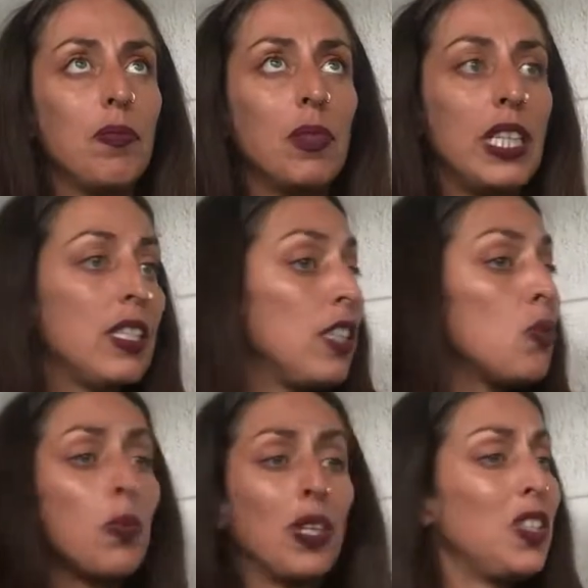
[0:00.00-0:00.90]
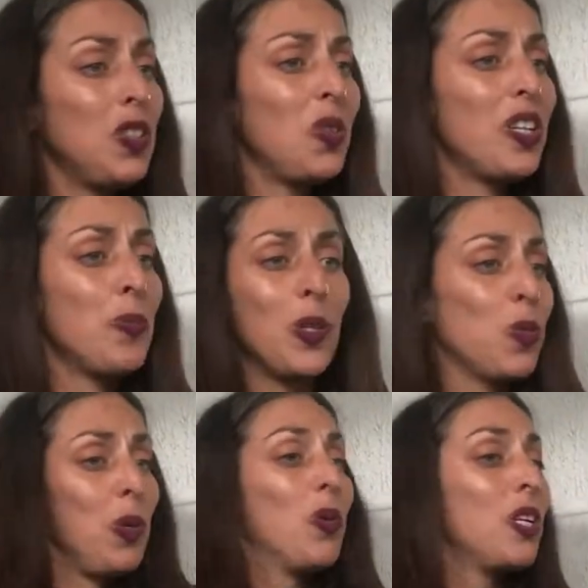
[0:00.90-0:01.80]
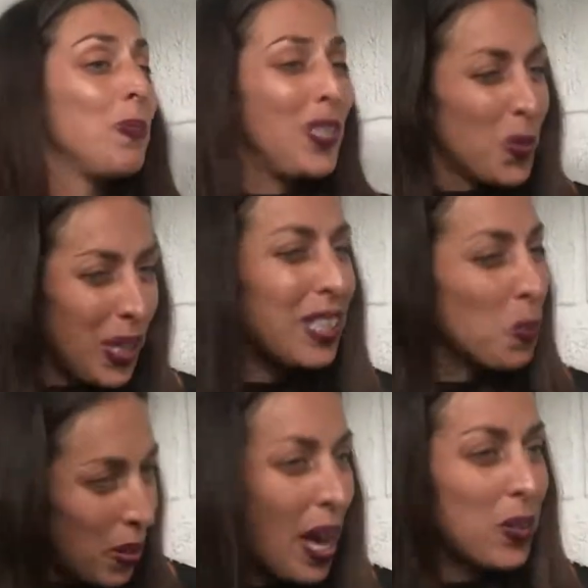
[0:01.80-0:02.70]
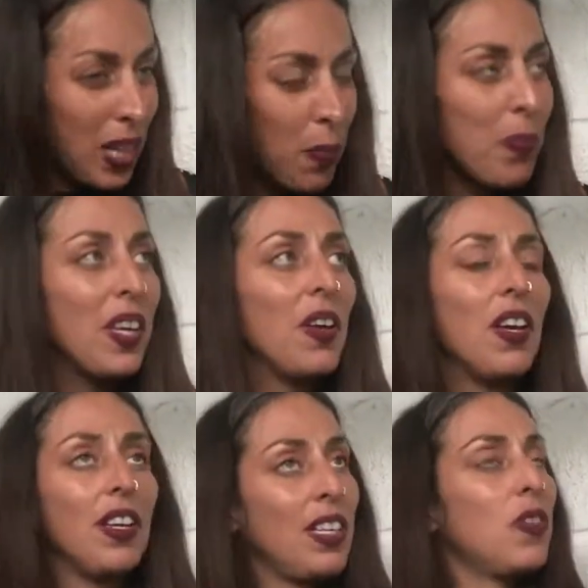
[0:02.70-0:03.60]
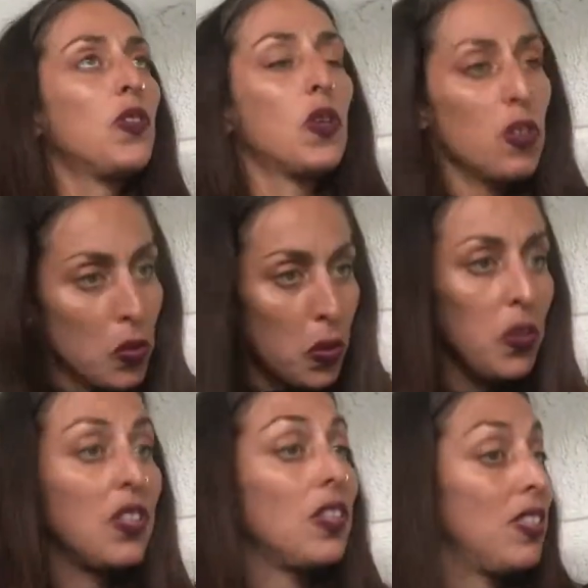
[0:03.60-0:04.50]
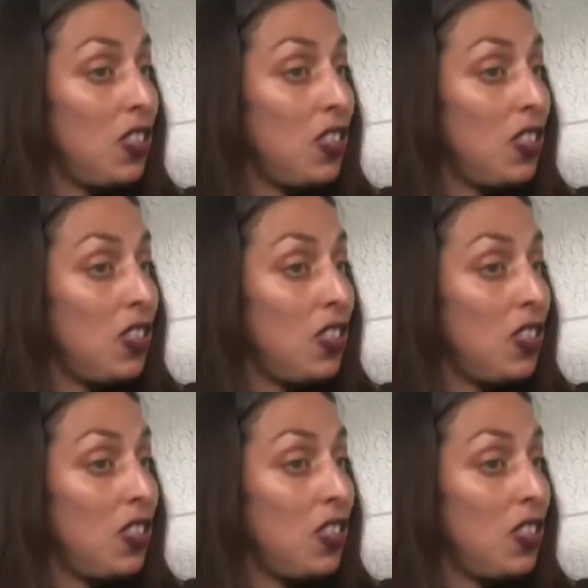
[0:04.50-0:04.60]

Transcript: is an inspiration to us, because we wouldn't be doing it without them. And then, of course, also the